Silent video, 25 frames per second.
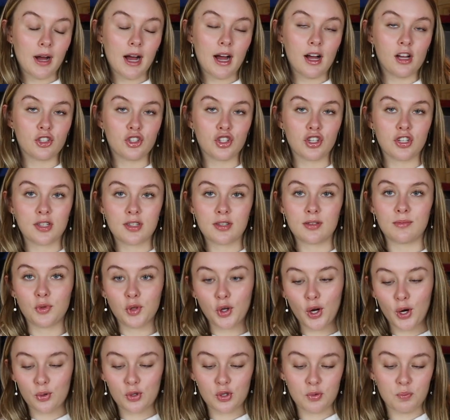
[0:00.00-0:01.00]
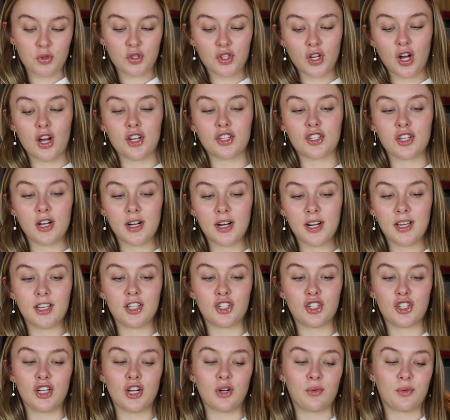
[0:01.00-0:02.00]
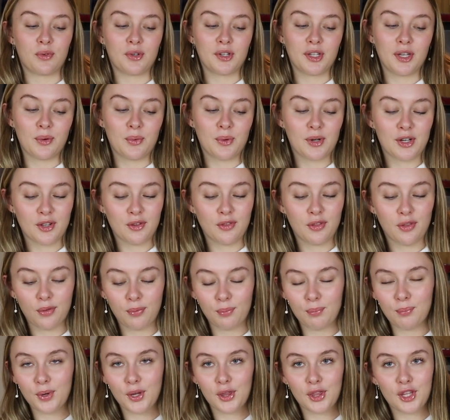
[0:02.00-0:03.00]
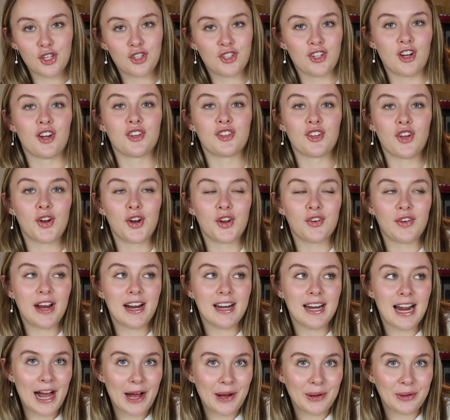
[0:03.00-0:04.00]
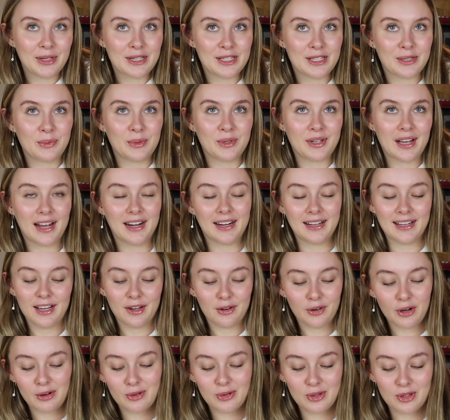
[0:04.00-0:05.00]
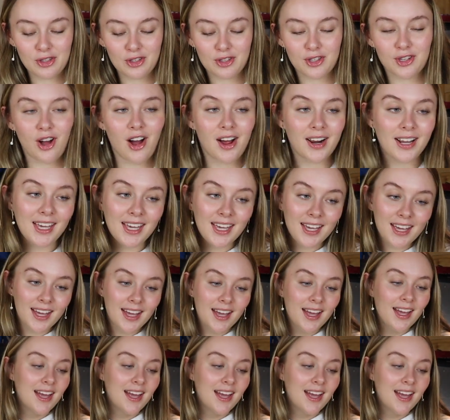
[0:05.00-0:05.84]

I'll just throw some sauce on it, because you don't really want to put the sauce on it right now because it will kind of get gross and soggy.